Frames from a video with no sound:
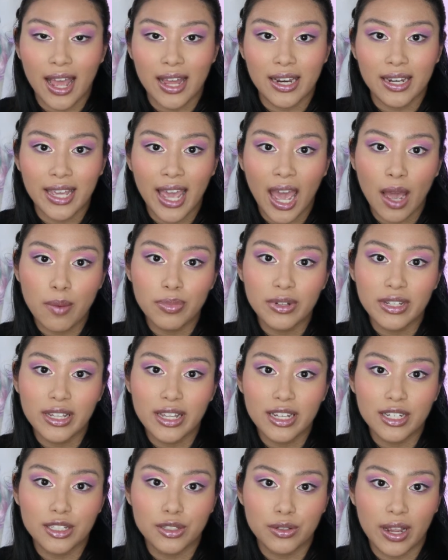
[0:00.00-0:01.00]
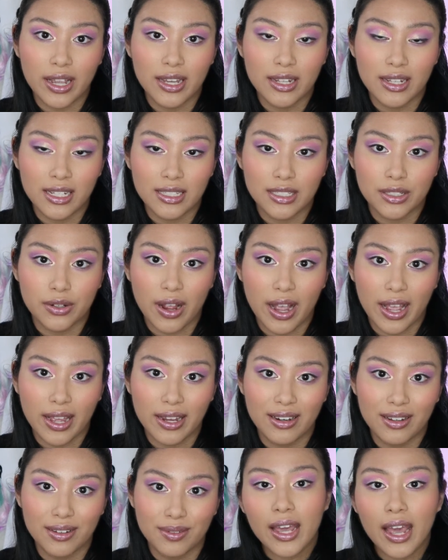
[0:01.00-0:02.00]
and Caprylic
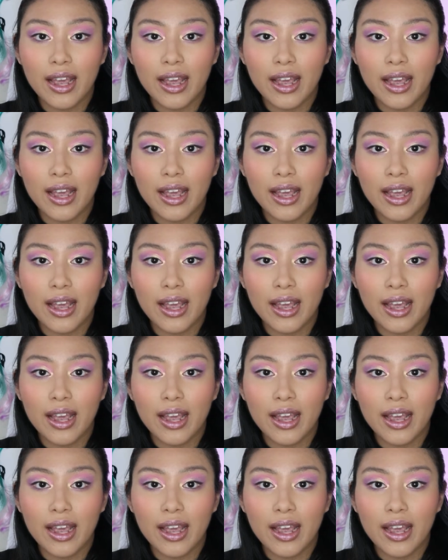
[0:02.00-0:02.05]
Triglyceride.